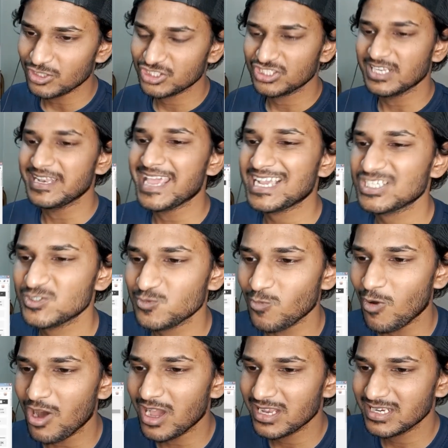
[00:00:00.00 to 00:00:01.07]
watch the next
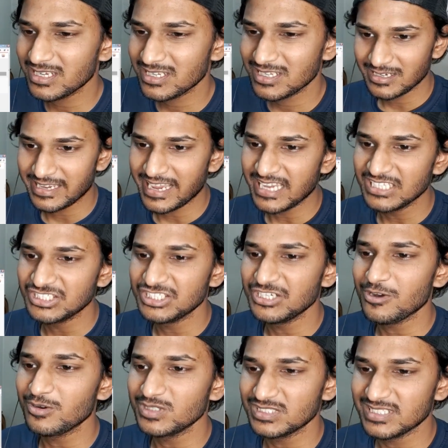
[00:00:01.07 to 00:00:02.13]
one. Okay,
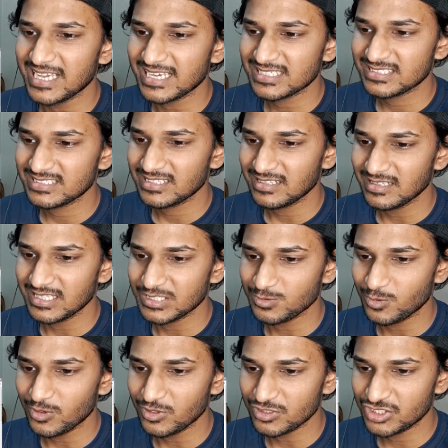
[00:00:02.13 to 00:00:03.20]
Jihyo is next. Let's
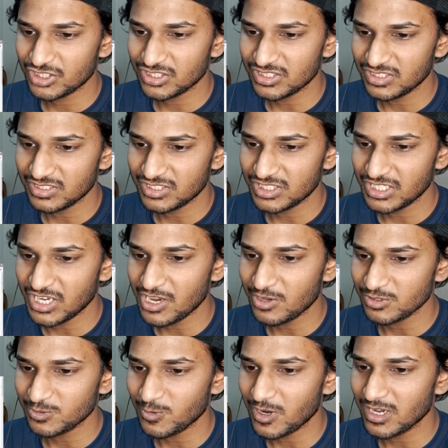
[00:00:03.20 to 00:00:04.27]
watch
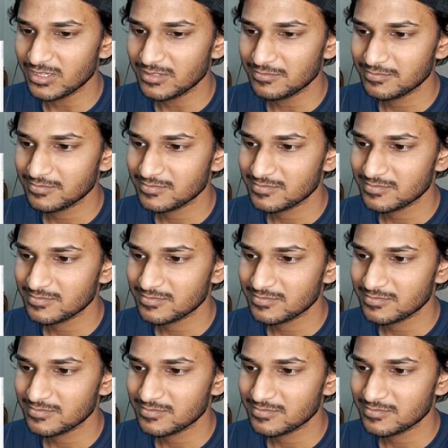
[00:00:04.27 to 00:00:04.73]
Jihyo's one.